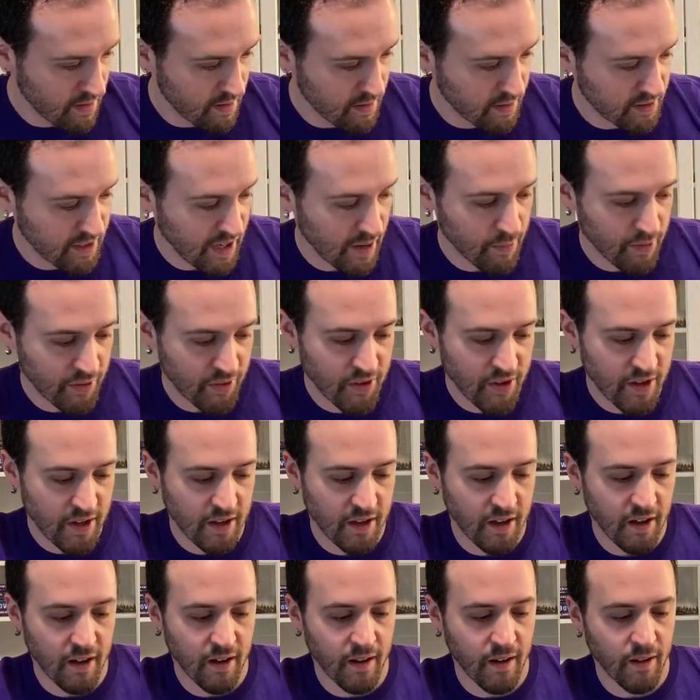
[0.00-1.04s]
Same with
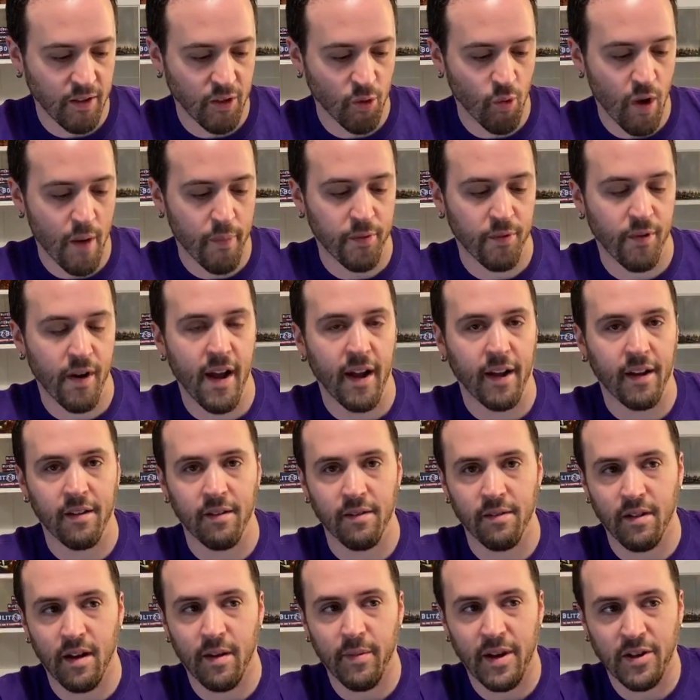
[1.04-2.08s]
the weapon rack.
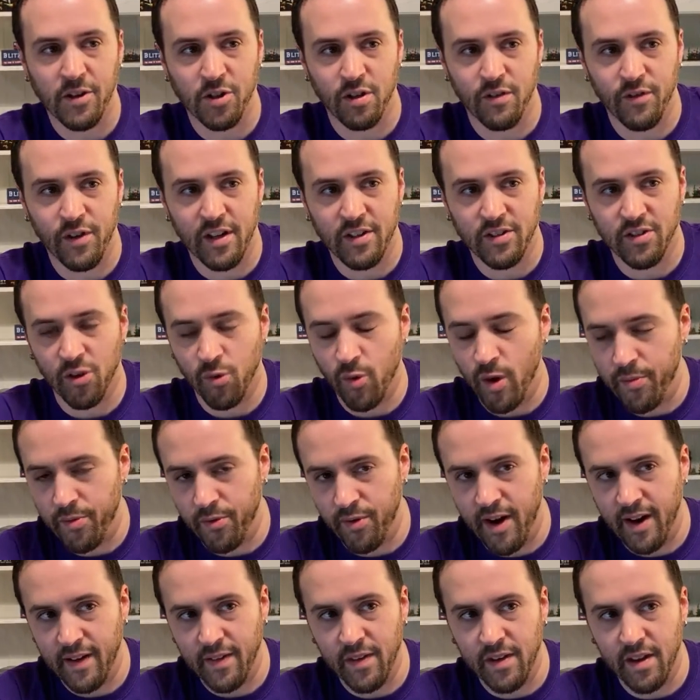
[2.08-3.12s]
I'm not sure if you guys saw the weapon
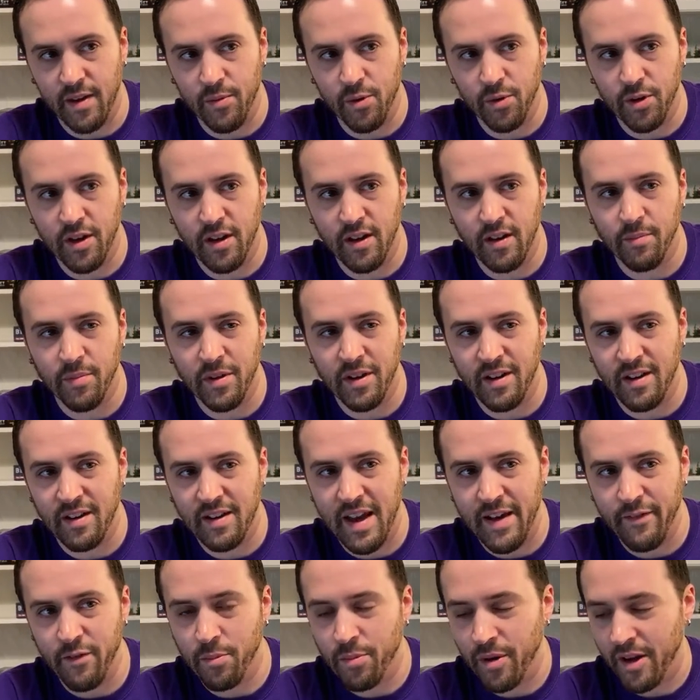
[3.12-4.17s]
rack in the demo kit, but it didn't
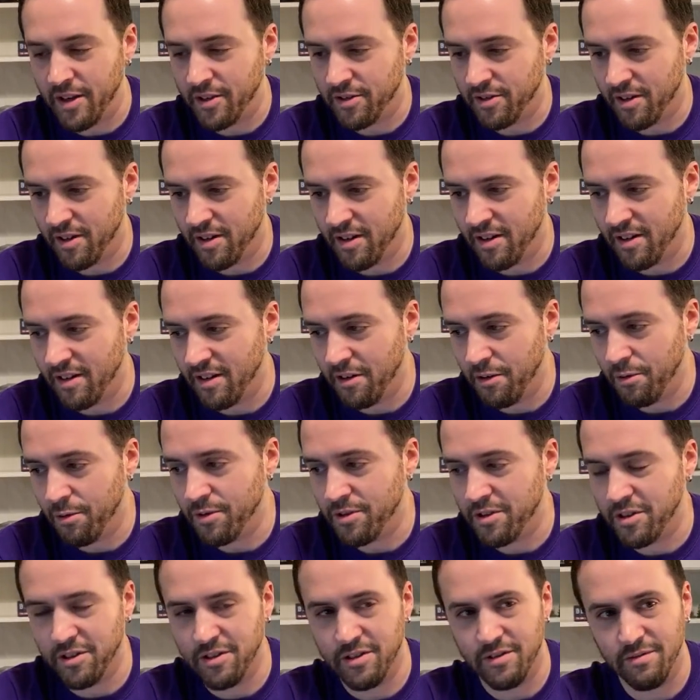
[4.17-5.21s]
have a base on it. It was
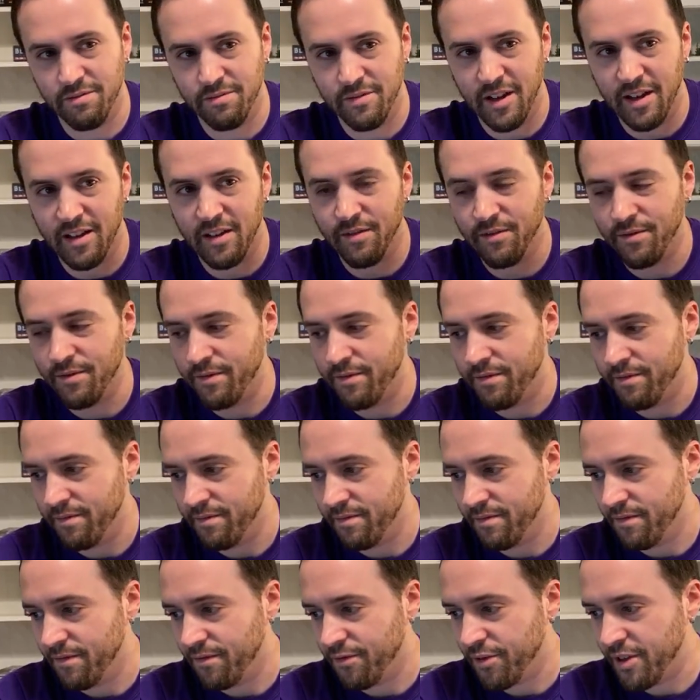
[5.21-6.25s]
just kind of
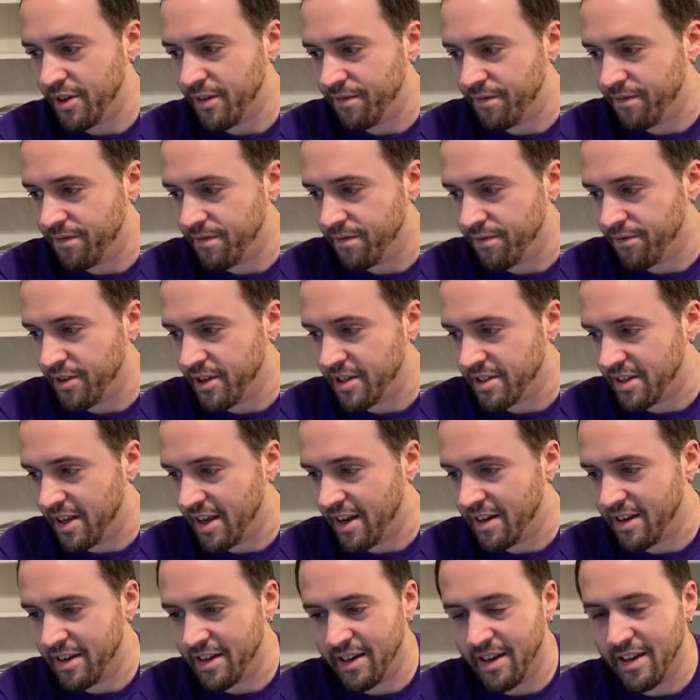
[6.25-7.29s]

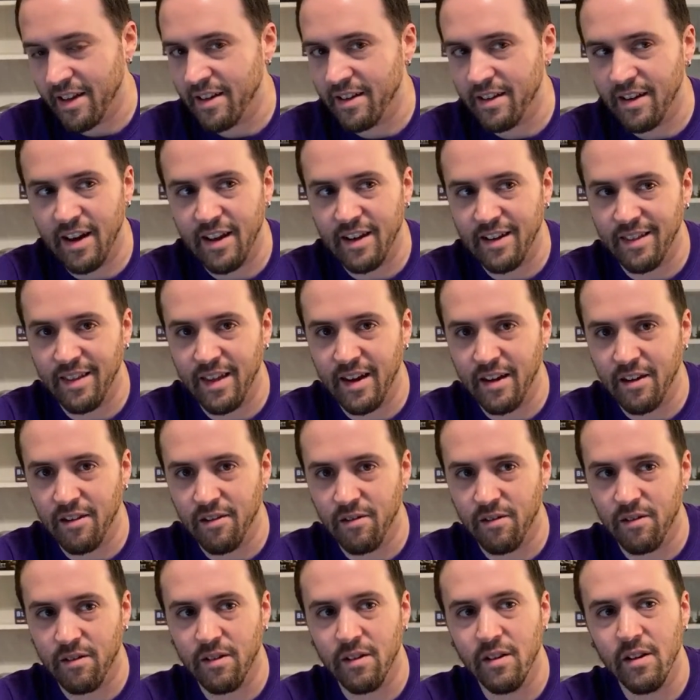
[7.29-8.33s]
freestanding, and I didn't like that at
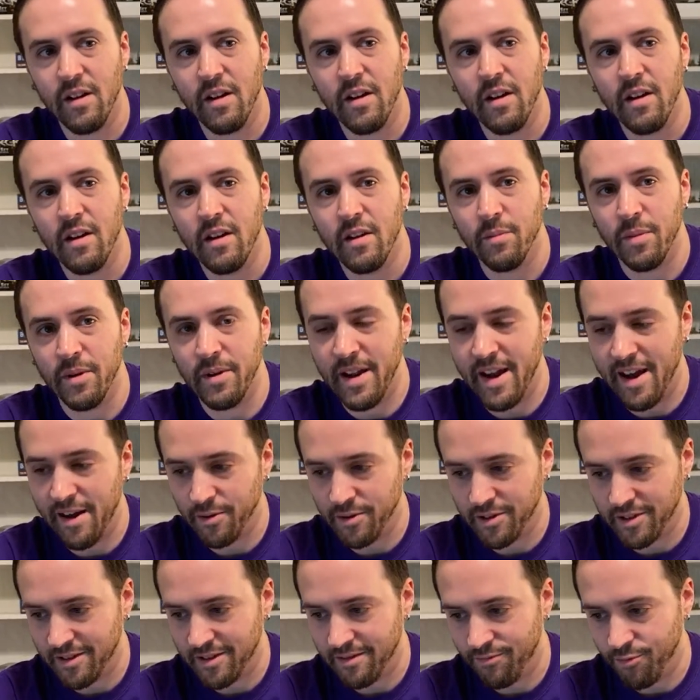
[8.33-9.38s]
all. But now
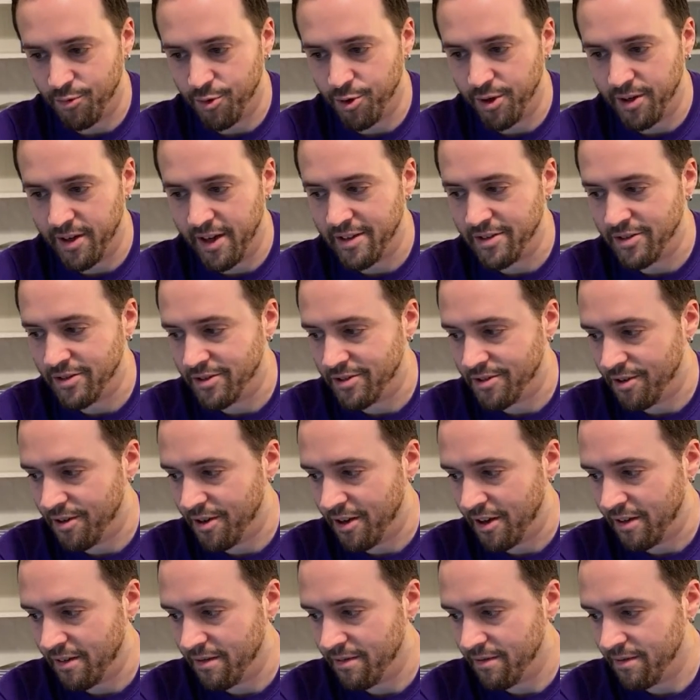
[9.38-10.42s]
it's really nice and
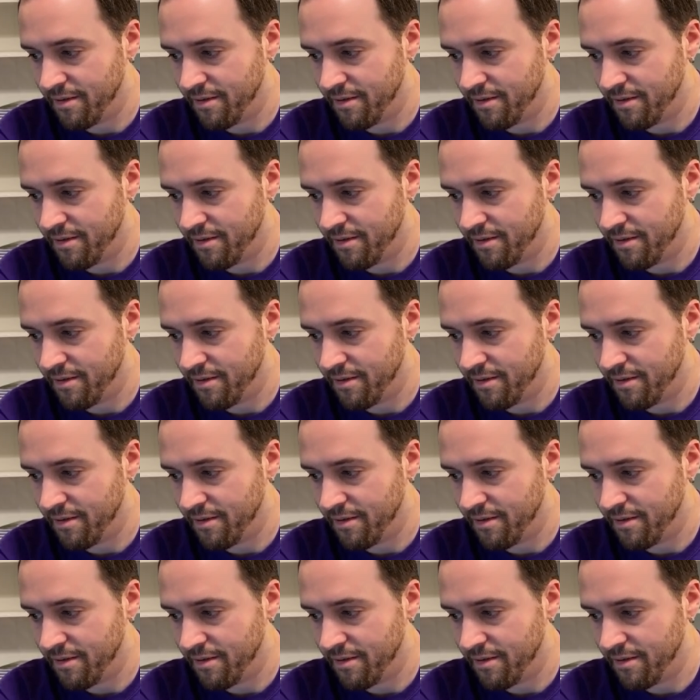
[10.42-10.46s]
sturdy.